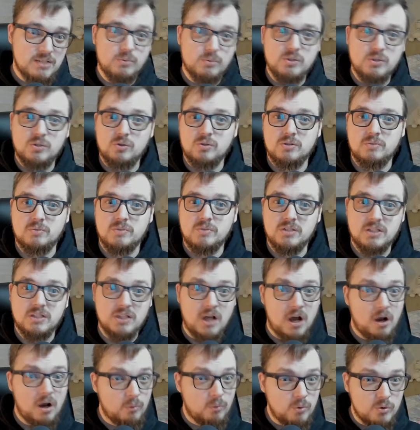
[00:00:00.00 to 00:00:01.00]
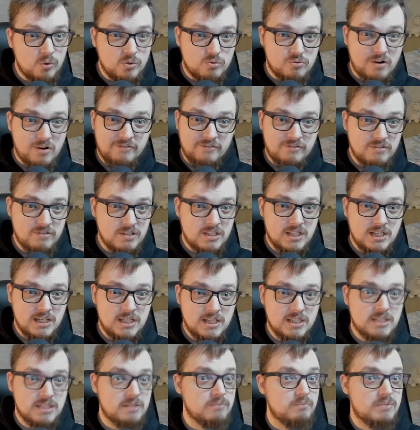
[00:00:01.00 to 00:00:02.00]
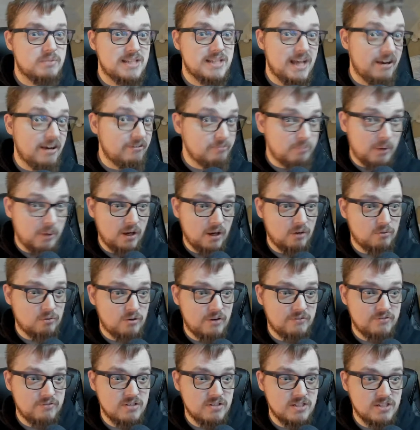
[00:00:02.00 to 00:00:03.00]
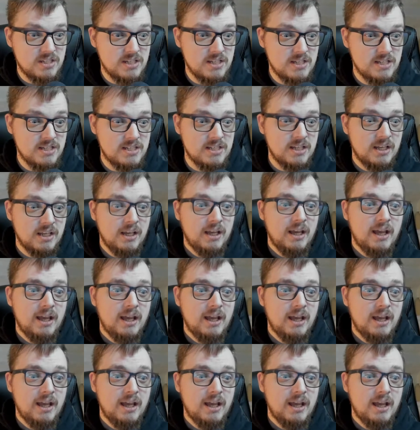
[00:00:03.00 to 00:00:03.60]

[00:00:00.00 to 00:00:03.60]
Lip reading: We saw some Star Wars references, some South Park references.